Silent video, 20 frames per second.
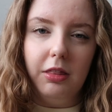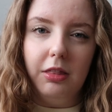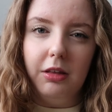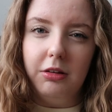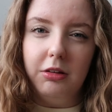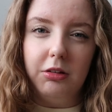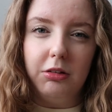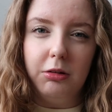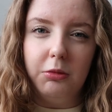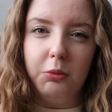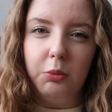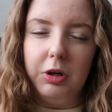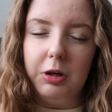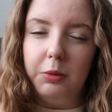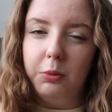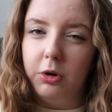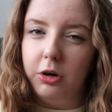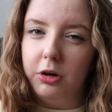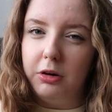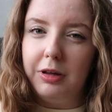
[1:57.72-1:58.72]
this
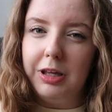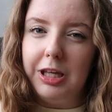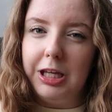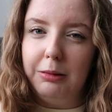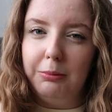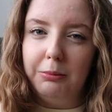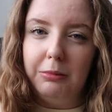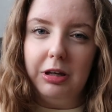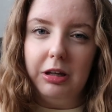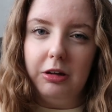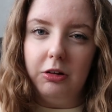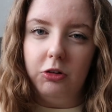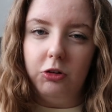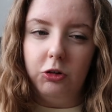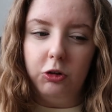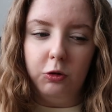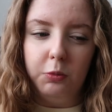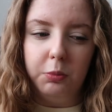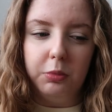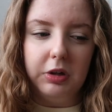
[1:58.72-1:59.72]
wee word came
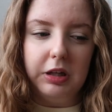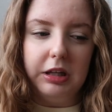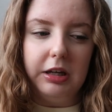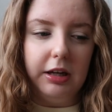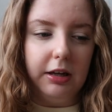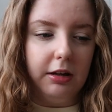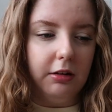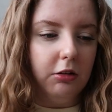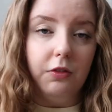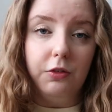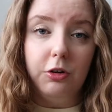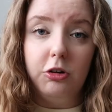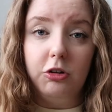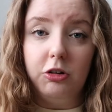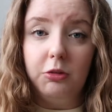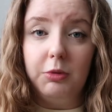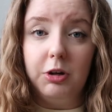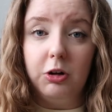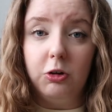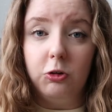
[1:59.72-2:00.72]
into play. The
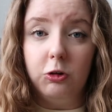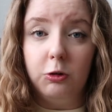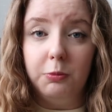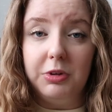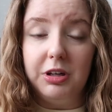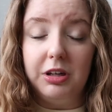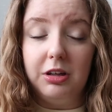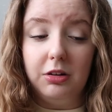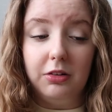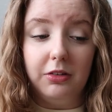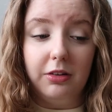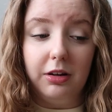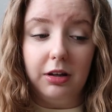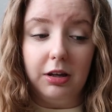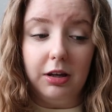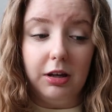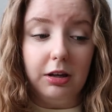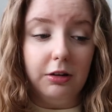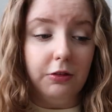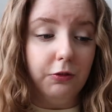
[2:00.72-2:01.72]
verse that we are going to be in
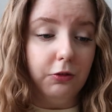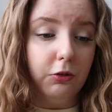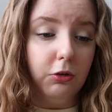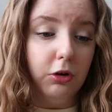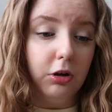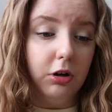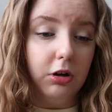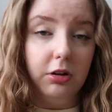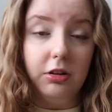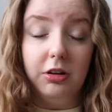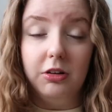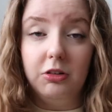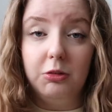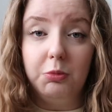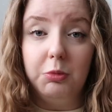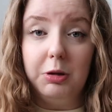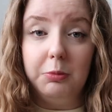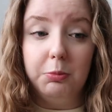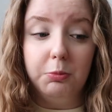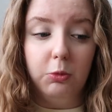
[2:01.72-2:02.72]
today for this wee